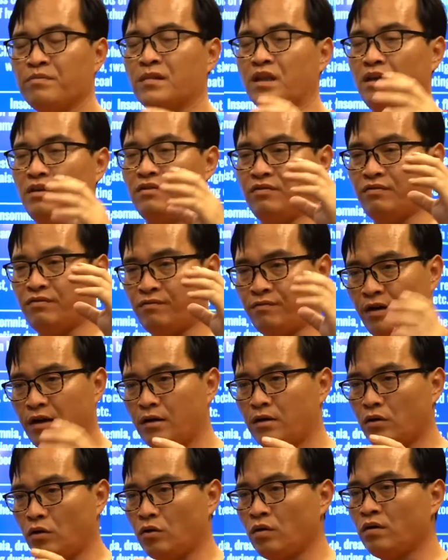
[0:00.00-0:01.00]
It's very
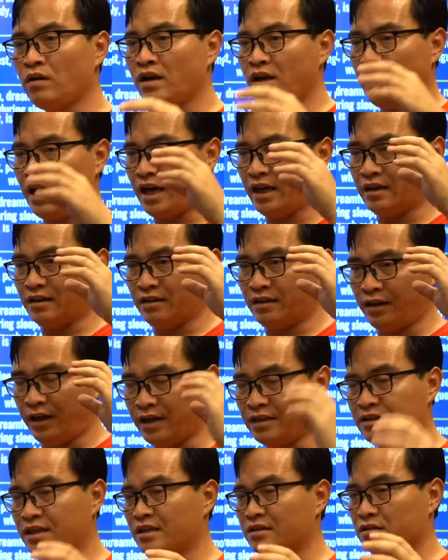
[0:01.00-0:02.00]
low, and the
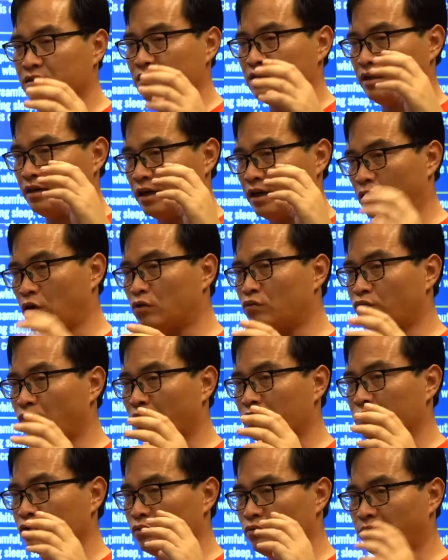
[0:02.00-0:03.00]
HS cannot
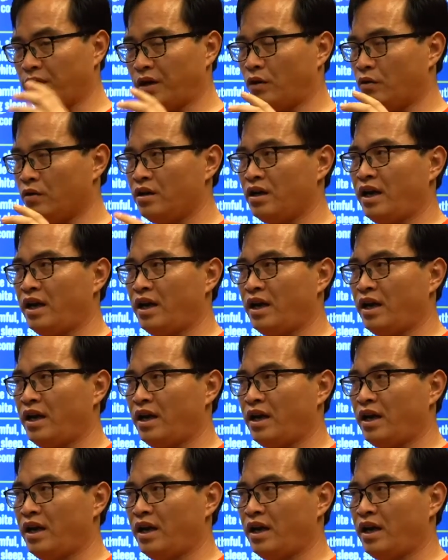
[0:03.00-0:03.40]
work so well,